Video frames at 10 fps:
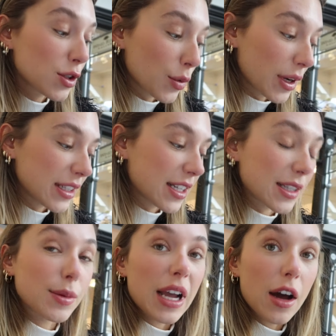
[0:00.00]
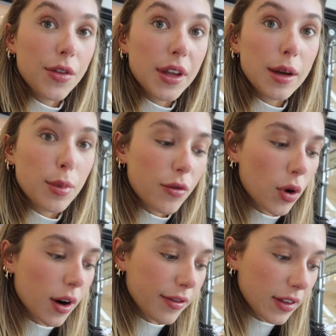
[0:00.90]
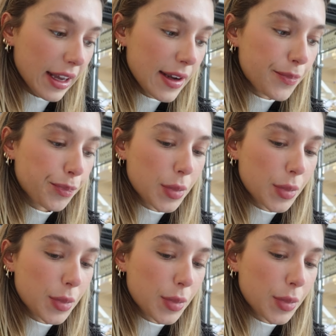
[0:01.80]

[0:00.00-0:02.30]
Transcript: so I wanted to get something healthy before our flight